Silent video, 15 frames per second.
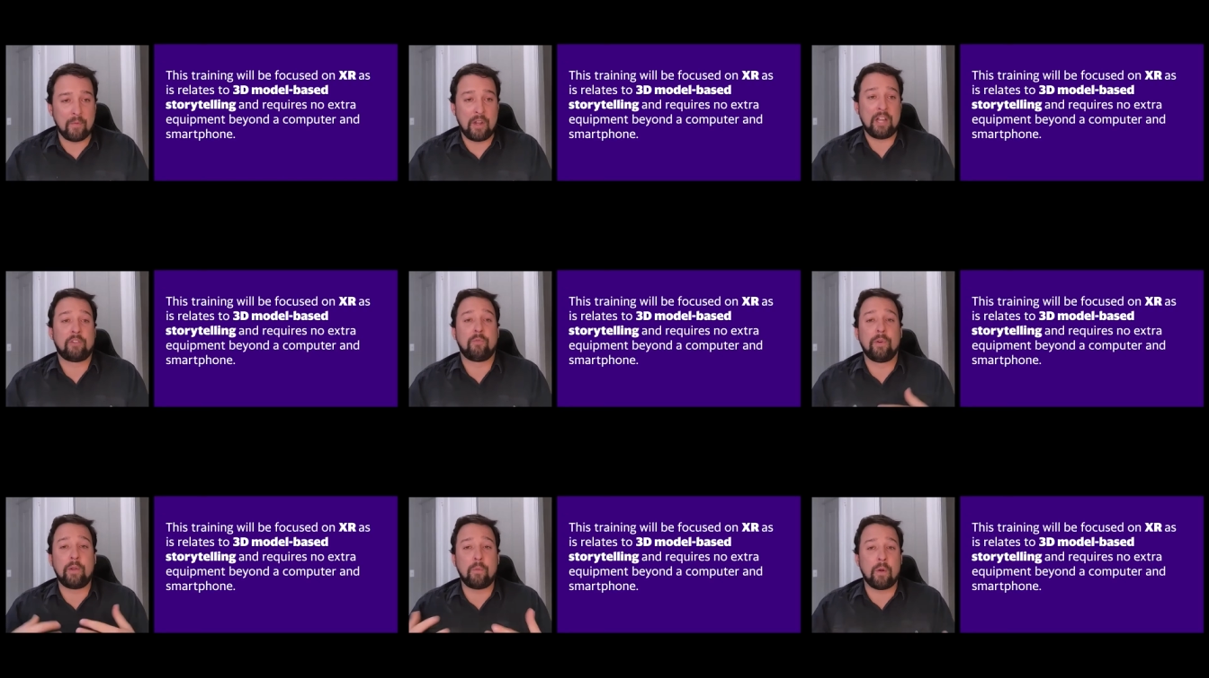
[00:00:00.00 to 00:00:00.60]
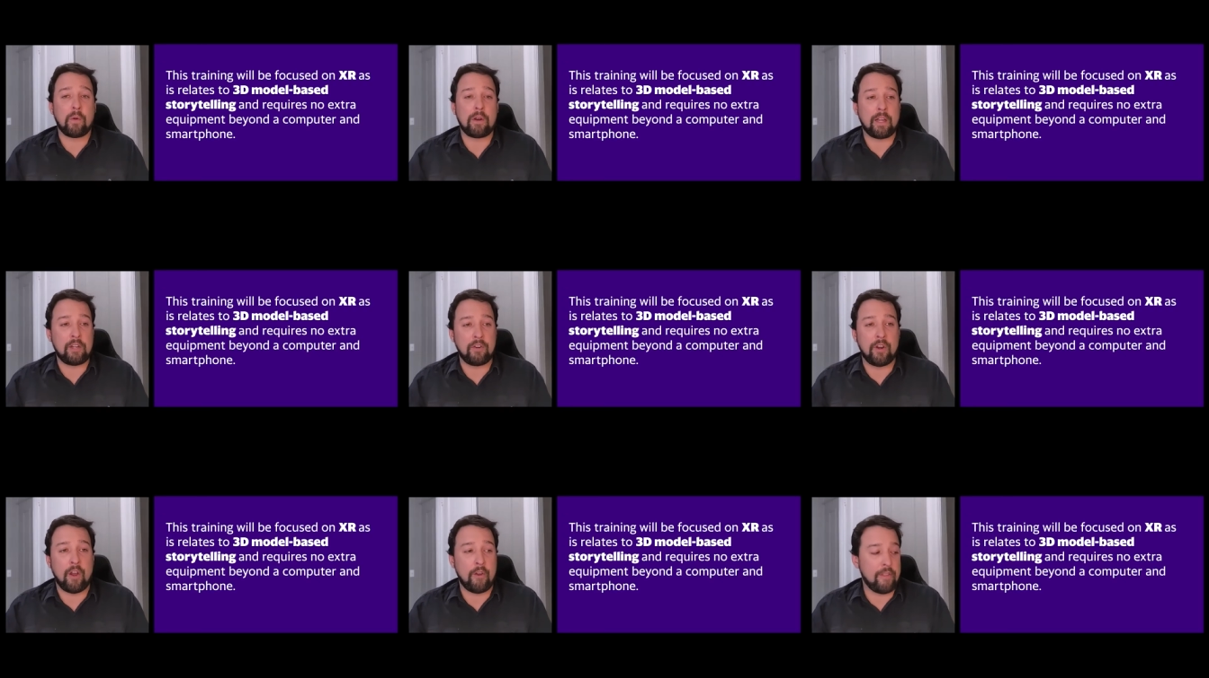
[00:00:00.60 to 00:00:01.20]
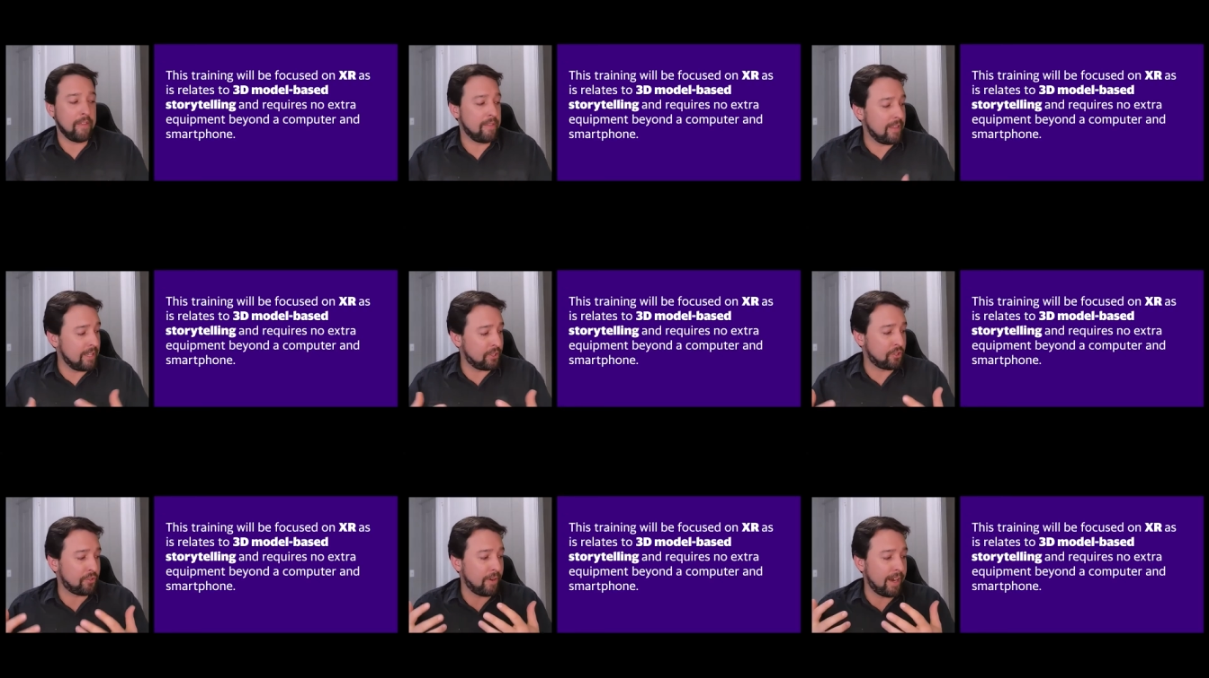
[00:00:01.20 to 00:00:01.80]
it's really wanted to let you know that
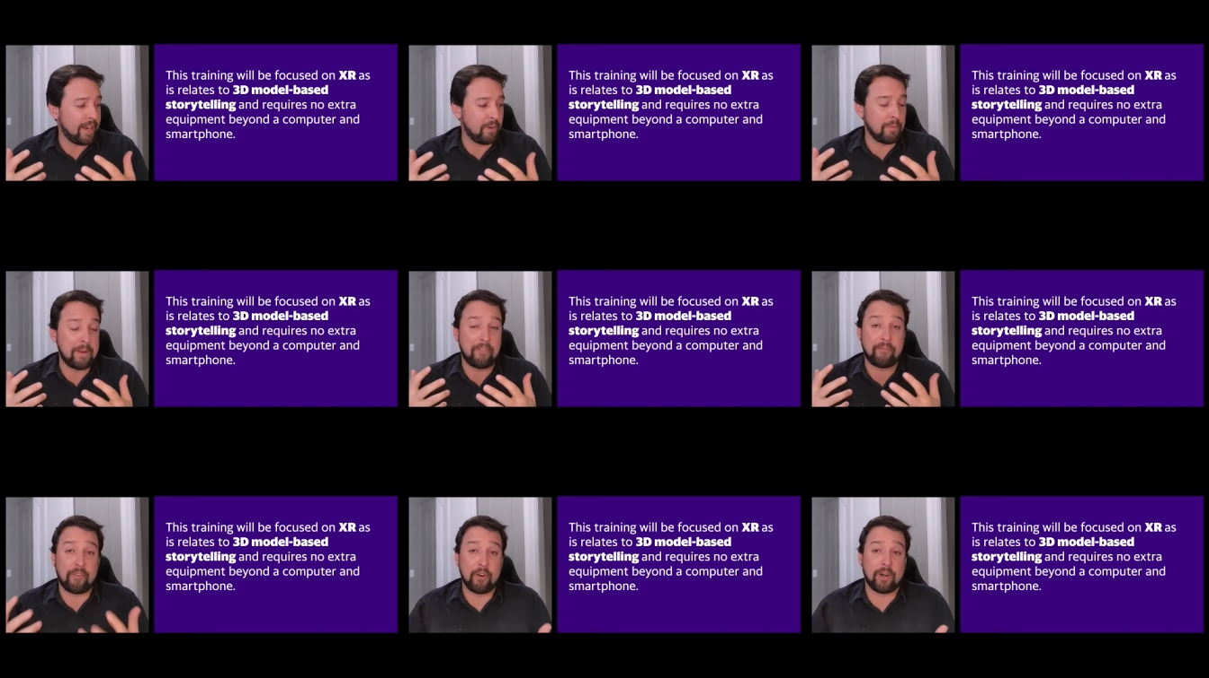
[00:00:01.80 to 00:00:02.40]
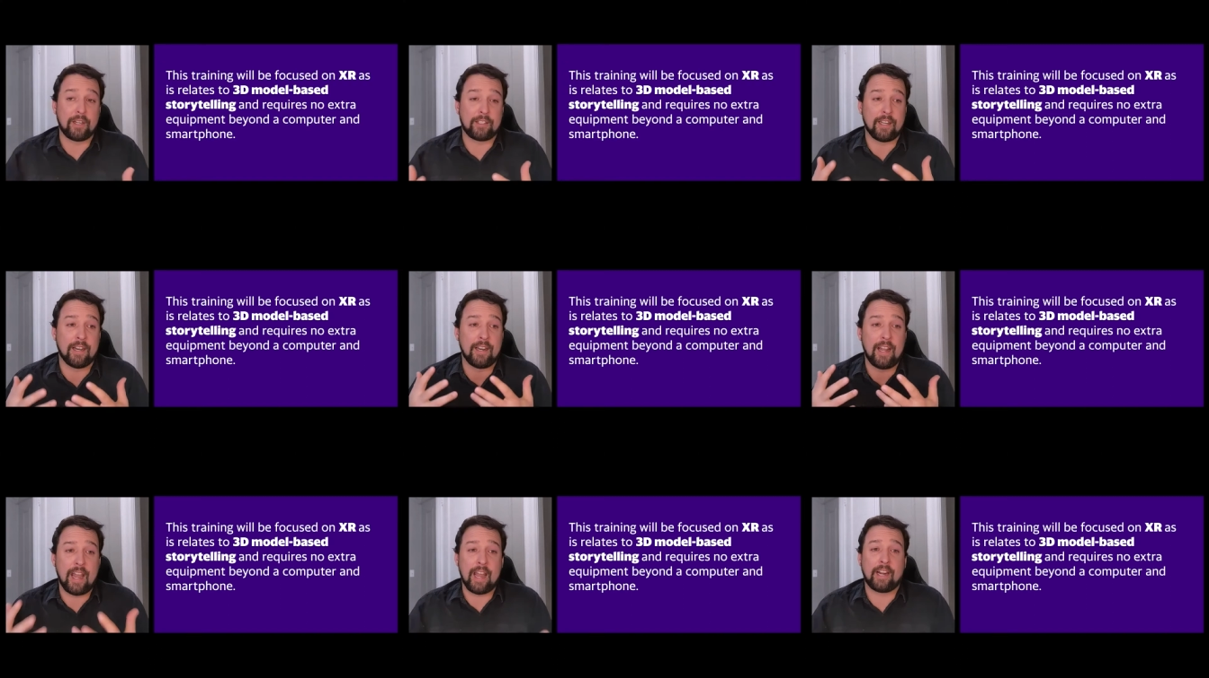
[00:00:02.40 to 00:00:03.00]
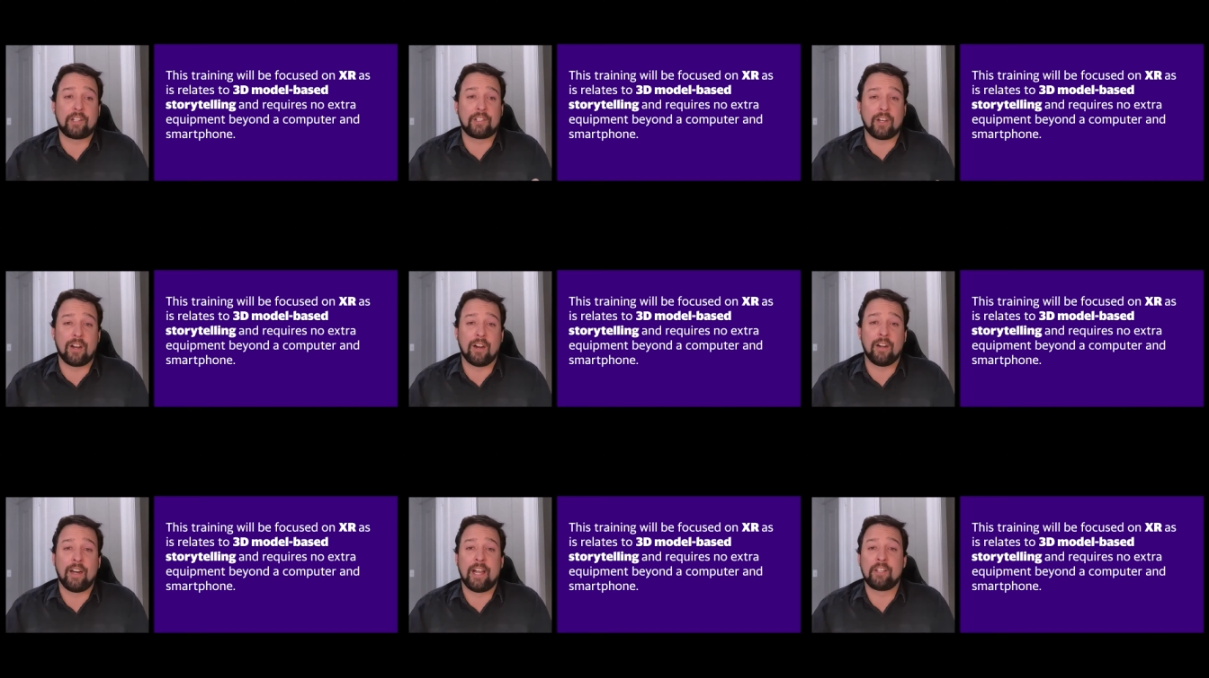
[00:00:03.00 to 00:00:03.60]
this training will be focused on
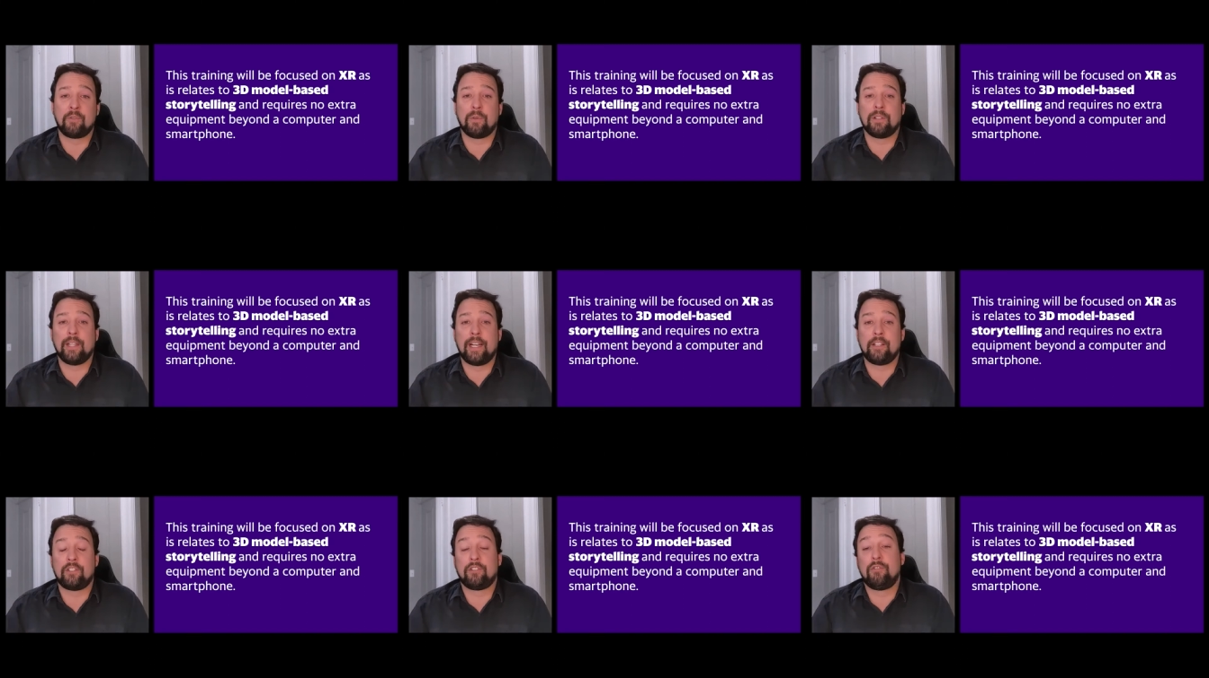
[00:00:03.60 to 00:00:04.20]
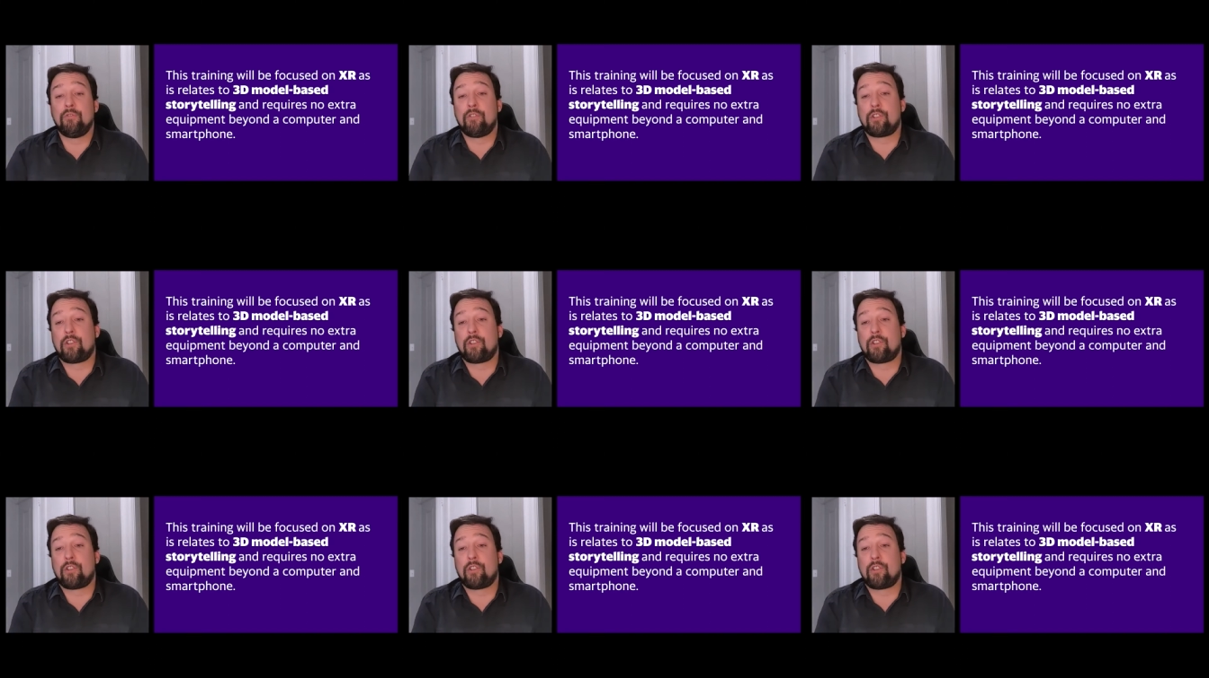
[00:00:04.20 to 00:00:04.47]
XR as it relates to